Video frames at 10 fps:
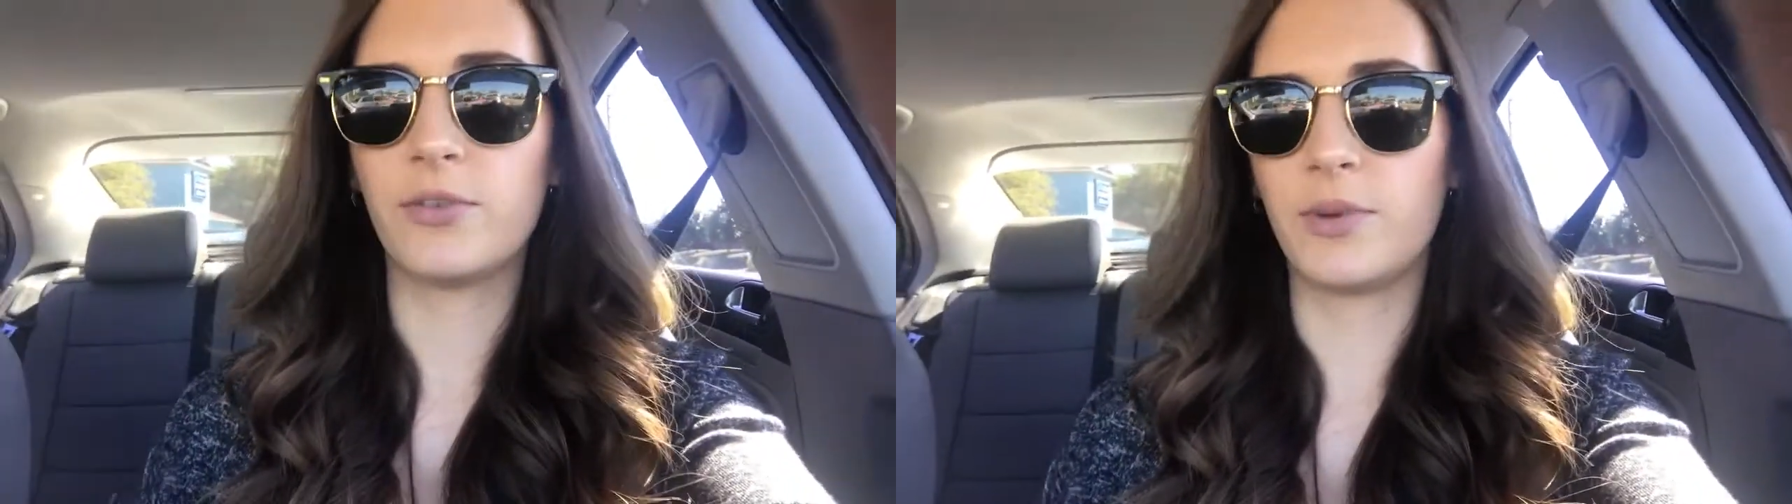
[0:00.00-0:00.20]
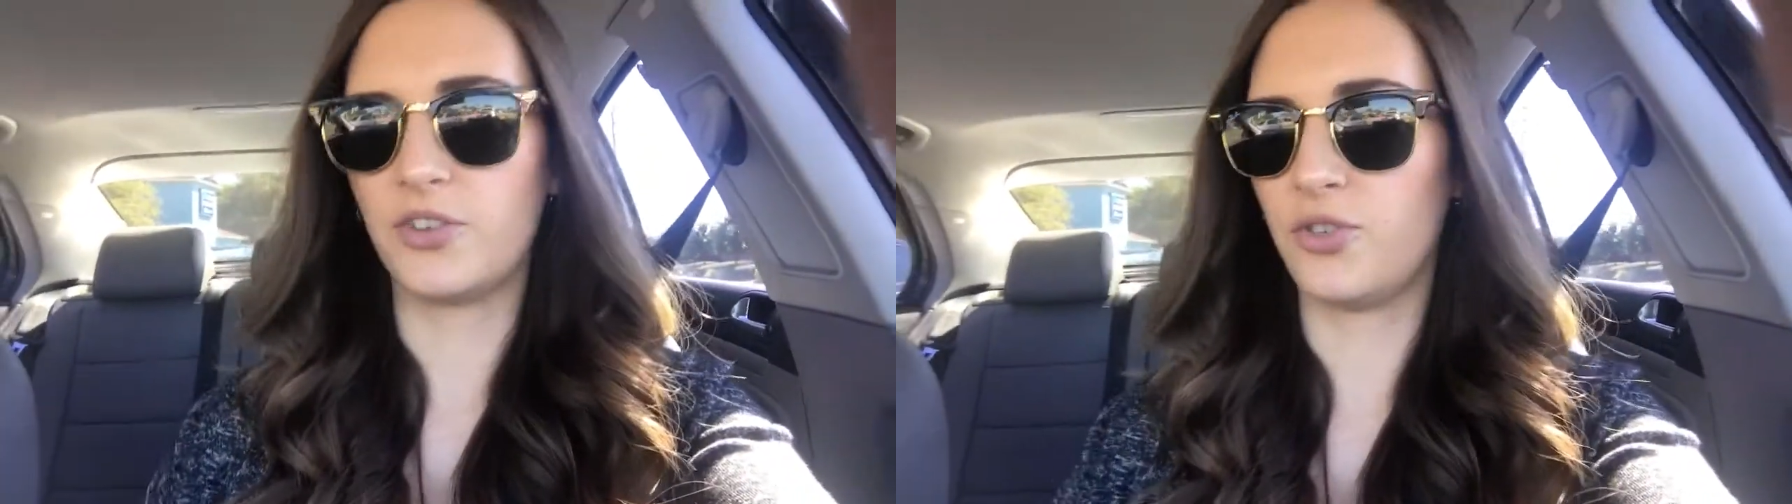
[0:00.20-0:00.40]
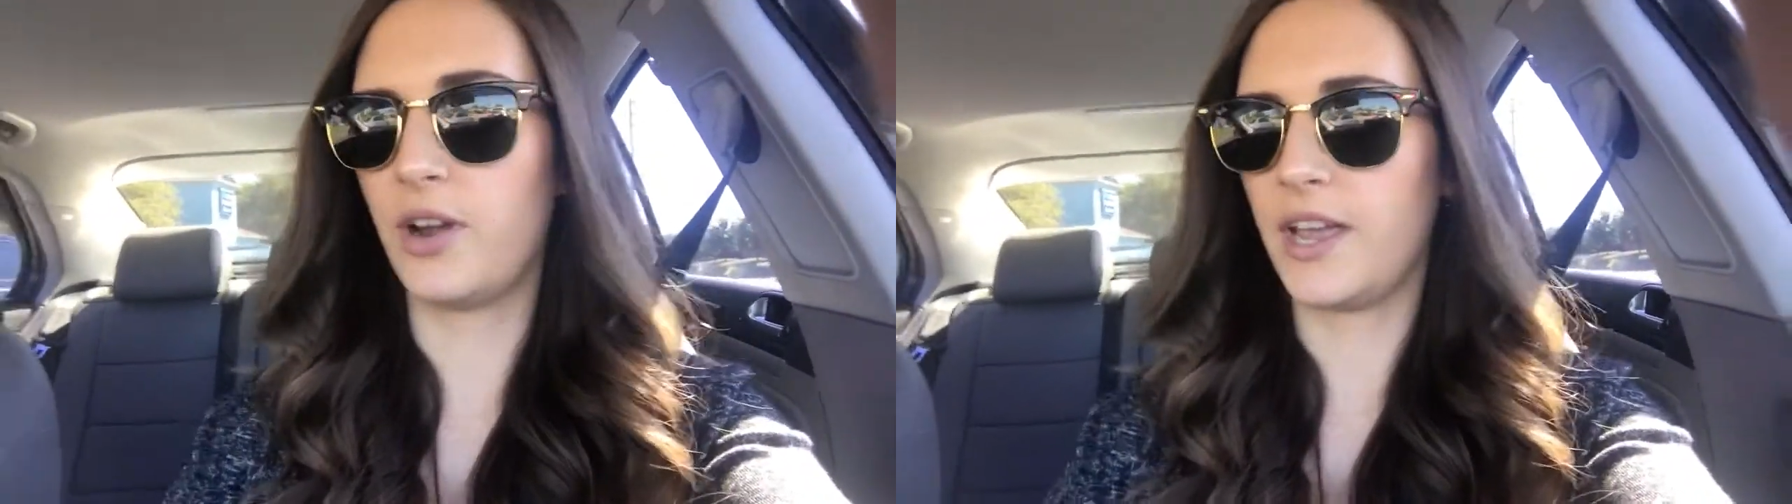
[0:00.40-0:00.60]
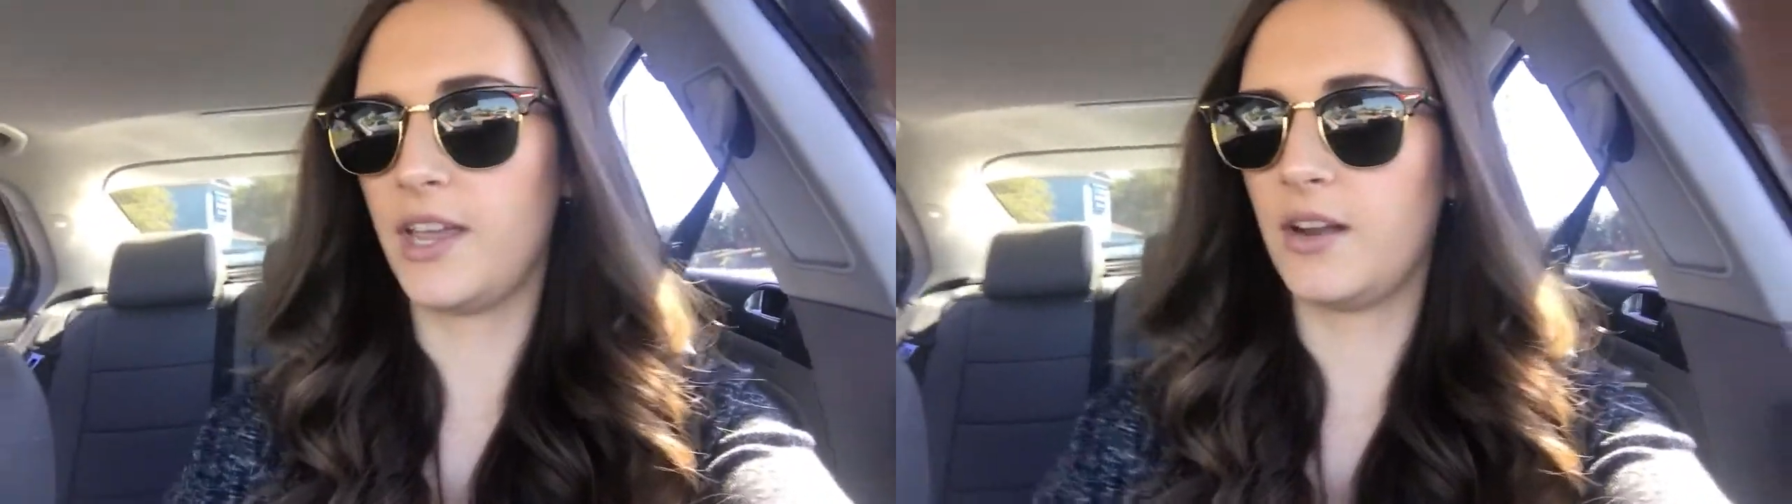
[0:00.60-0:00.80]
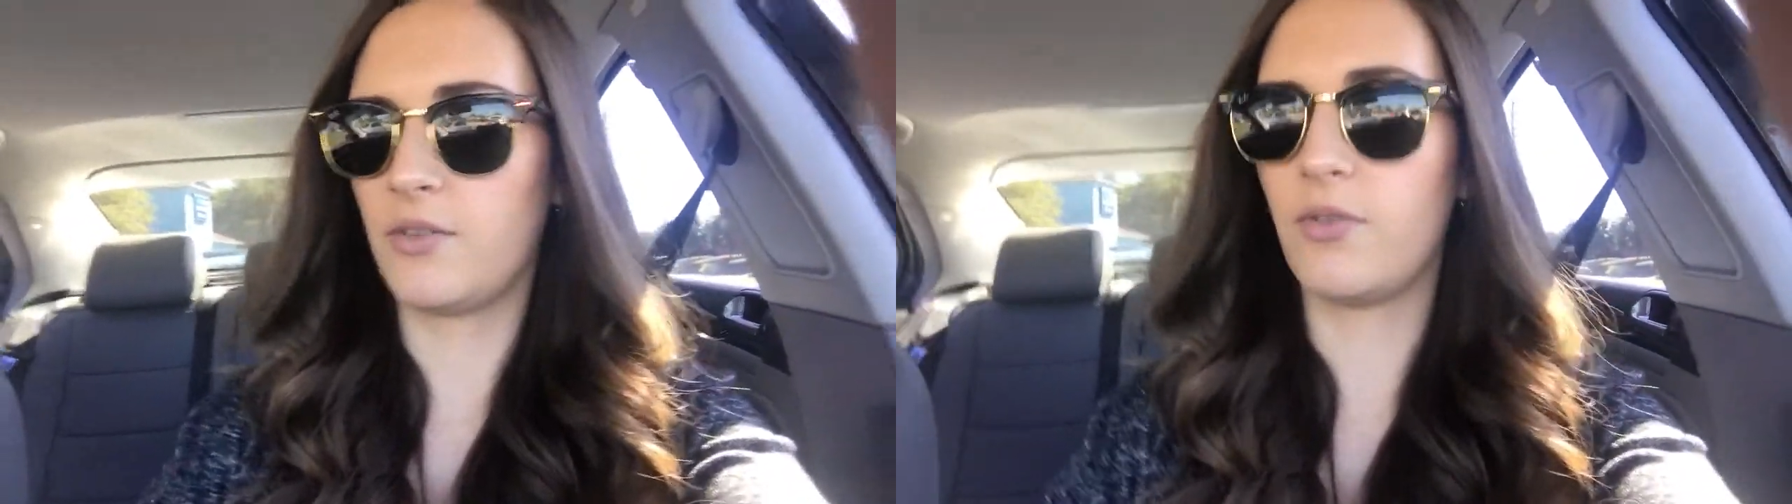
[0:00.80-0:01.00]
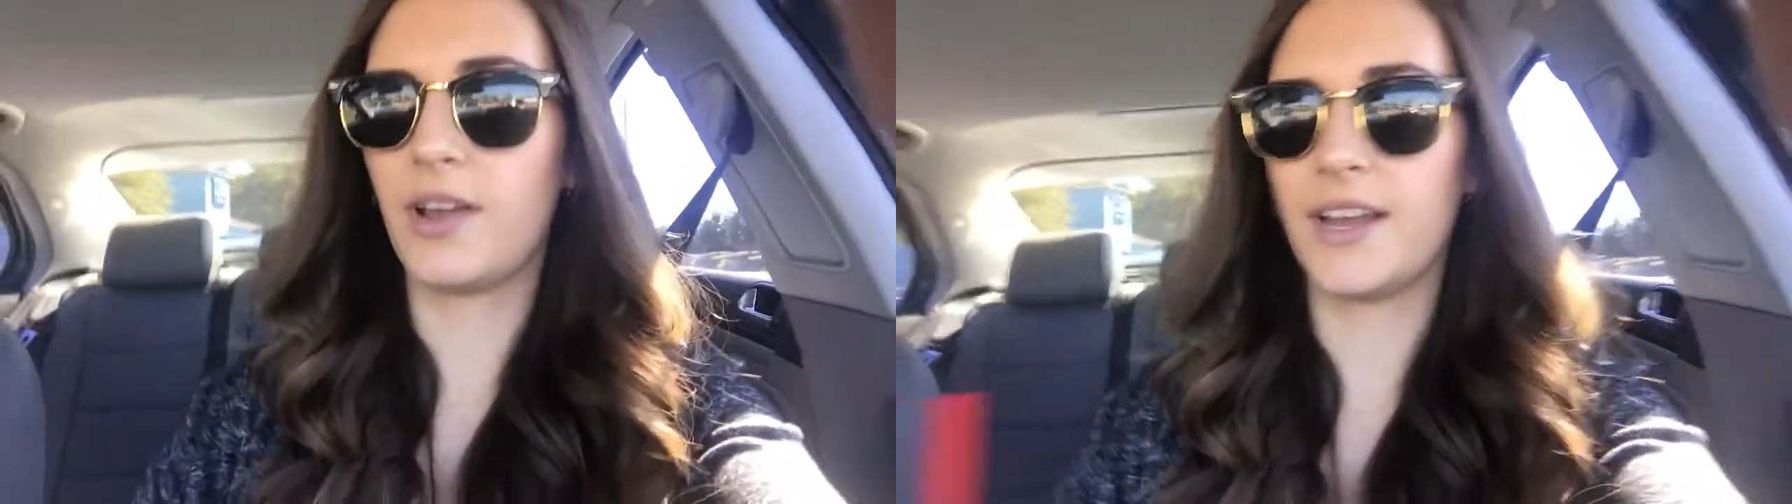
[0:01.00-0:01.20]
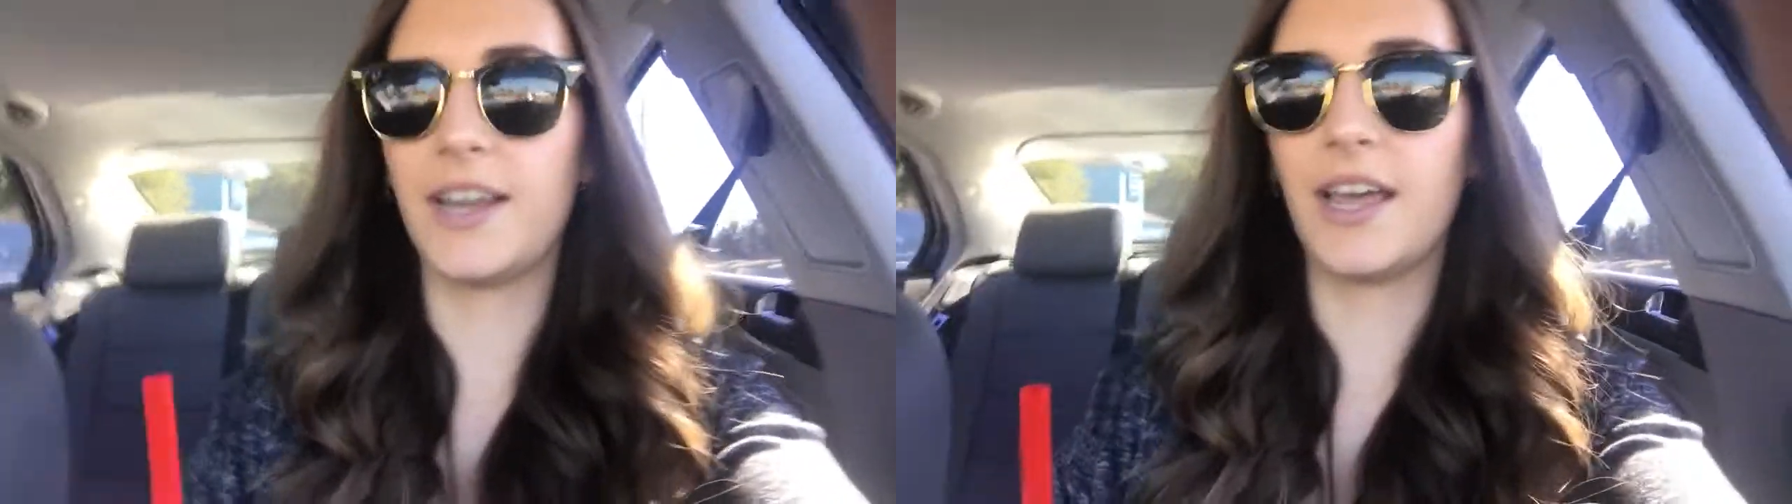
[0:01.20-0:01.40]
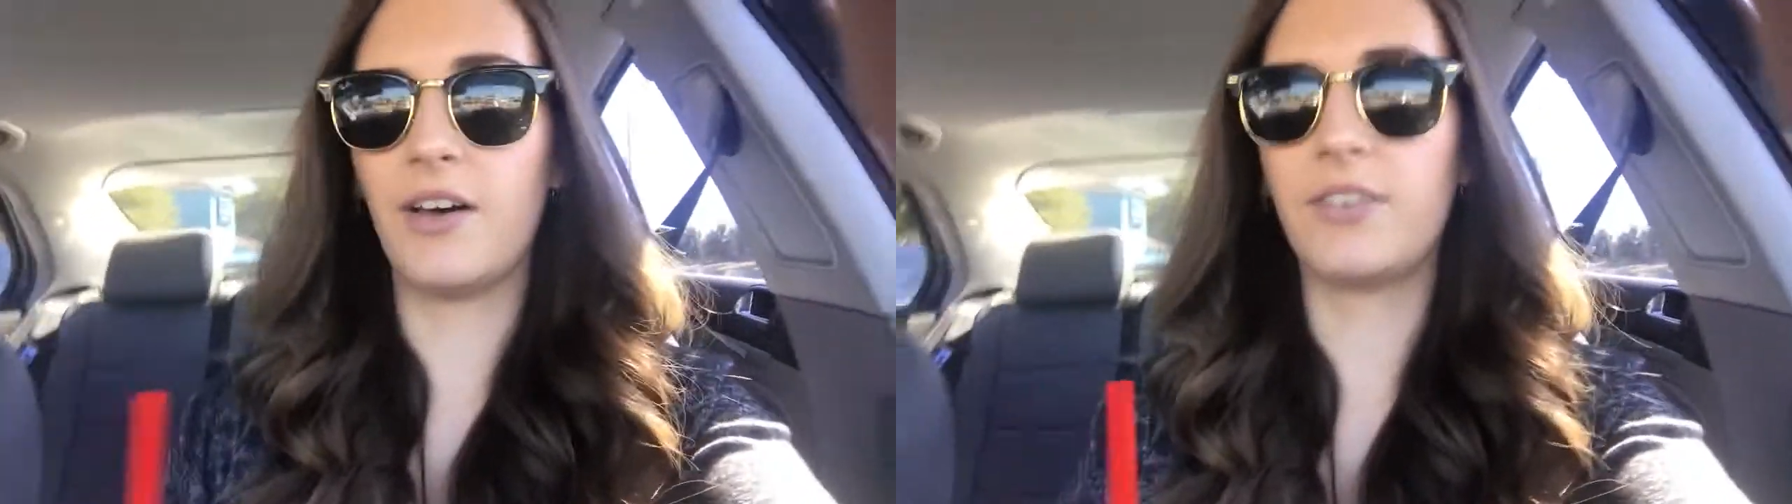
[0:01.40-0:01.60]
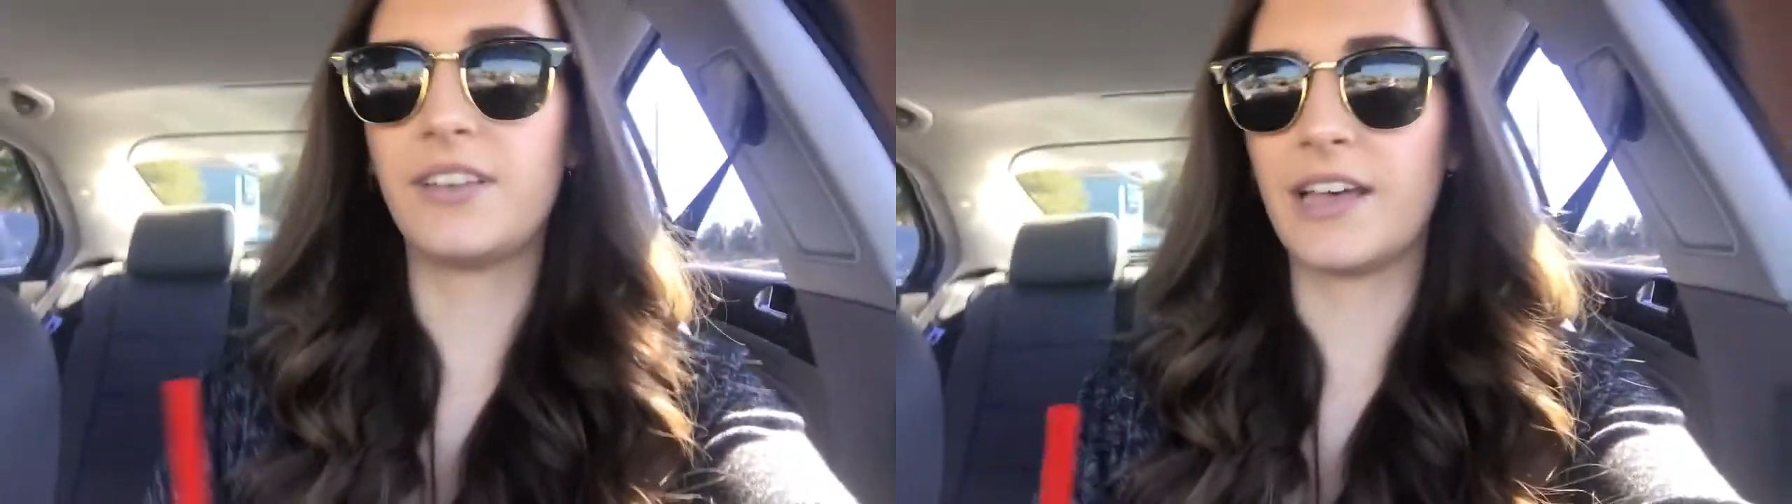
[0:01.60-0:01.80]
so I'm gonna try it right now.